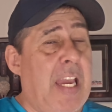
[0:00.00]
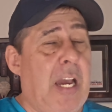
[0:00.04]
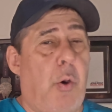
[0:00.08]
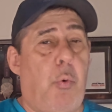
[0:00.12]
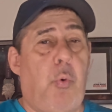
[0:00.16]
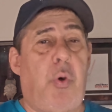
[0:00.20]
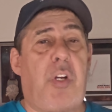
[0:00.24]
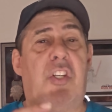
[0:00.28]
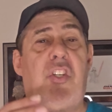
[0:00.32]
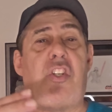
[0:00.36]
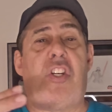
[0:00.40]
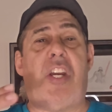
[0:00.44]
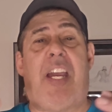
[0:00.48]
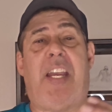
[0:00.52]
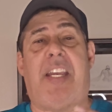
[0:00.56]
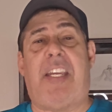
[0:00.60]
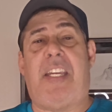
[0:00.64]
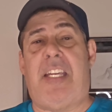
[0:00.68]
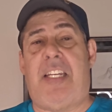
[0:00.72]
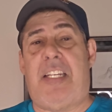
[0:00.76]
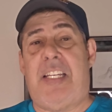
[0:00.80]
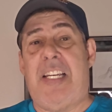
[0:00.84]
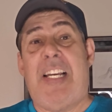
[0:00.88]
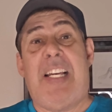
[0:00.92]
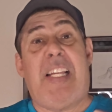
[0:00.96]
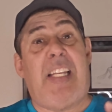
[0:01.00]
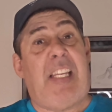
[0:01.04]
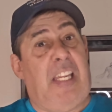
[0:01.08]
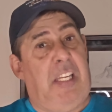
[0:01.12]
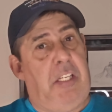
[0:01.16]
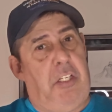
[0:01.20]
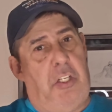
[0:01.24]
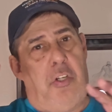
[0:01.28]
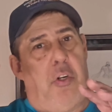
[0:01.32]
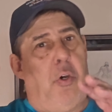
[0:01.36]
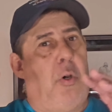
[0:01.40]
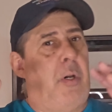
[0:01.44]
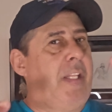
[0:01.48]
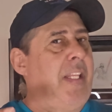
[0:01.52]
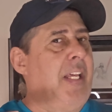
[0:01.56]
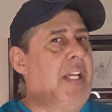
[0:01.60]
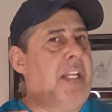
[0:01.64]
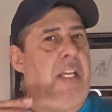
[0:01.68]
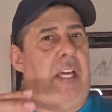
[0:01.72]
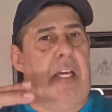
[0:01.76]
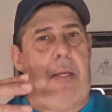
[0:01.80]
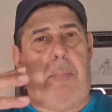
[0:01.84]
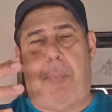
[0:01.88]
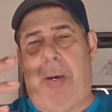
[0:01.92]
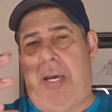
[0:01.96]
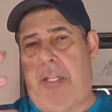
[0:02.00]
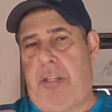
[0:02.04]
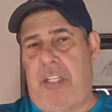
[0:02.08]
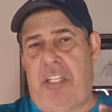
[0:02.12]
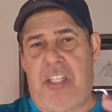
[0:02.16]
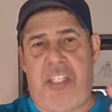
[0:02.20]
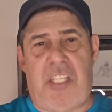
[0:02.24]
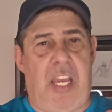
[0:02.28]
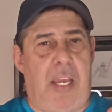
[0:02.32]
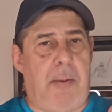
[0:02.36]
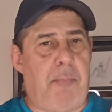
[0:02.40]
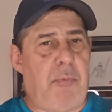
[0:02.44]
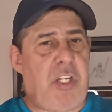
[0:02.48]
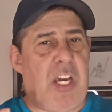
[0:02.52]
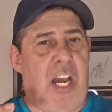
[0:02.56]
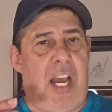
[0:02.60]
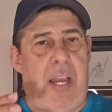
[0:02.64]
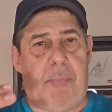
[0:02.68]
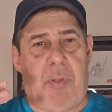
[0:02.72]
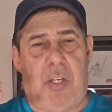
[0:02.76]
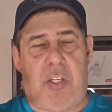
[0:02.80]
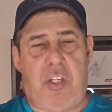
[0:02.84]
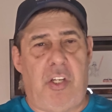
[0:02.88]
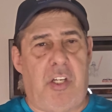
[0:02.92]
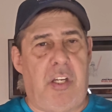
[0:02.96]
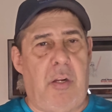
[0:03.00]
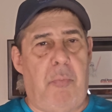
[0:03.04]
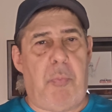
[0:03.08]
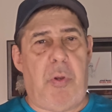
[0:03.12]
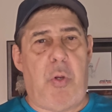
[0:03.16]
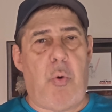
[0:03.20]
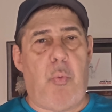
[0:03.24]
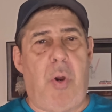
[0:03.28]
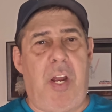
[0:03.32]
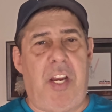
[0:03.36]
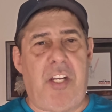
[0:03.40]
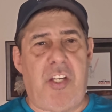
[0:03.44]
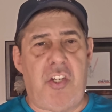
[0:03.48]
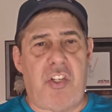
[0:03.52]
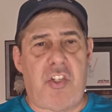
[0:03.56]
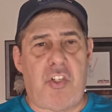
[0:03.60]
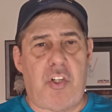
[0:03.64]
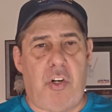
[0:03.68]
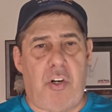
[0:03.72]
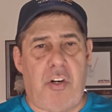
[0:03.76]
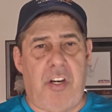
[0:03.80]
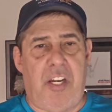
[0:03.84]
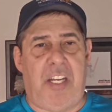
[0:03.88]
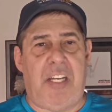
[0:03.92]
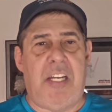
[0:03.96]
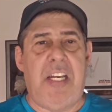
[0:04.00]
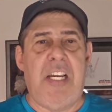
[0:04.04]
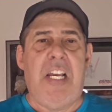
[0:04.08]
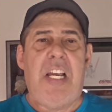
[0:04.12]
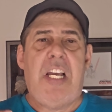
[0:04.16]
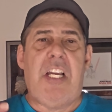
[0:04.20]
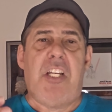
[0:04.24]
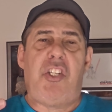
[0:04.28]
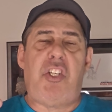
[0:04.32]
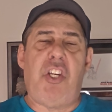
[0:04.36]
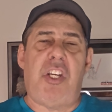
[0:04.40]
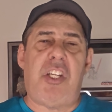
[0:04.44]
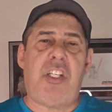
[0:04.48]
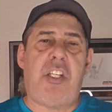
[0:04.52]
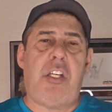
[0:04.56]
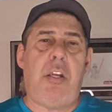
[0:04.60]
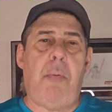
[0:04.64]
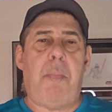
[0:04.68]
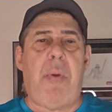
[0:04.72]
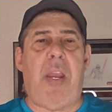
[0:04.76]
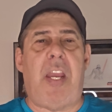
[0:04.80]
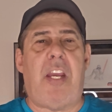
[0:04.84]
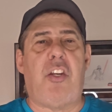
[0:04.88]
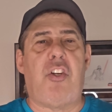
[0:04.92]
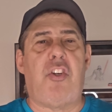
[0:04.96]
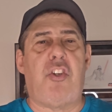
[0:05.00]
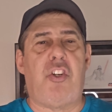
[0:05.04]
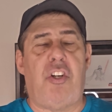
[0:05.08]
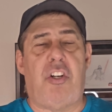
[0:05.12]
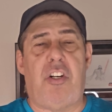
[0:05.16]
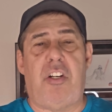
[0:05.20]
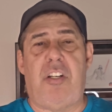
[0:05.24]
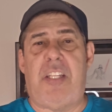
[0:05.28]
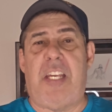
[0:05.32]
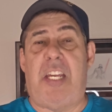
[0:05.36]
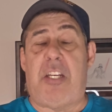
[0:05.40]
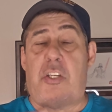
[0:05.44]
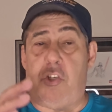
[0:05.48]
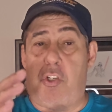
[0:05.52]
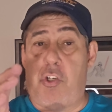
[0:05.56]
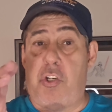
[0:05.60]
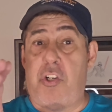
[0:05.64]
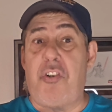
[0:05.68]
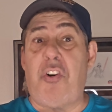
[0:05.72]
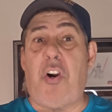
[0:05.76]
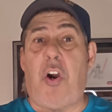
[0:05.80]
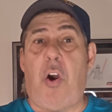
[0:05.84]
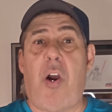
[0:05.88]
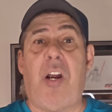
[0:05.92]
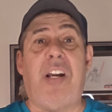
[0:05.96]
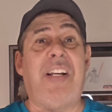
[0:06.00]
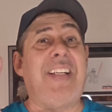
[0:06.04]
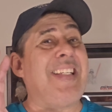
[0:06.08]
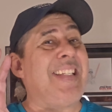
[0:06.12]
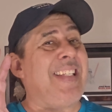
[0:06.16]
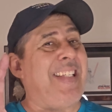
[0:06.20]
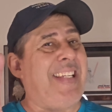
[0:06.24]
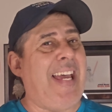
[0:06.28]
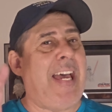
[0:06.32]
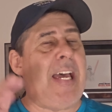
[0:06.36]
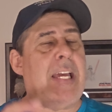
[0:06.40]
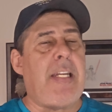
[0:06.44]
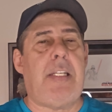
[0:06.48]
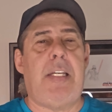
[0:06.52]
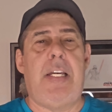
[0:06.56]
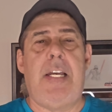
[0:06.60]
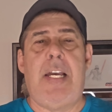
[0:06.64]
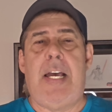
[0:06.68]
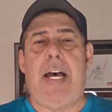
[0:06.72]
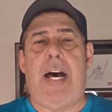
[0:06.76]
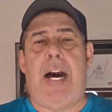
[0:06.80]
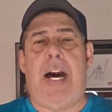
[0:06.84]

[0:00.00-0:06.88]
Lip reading: I would check it, at about the same time that you're going to be registering, just to make sure that you are set.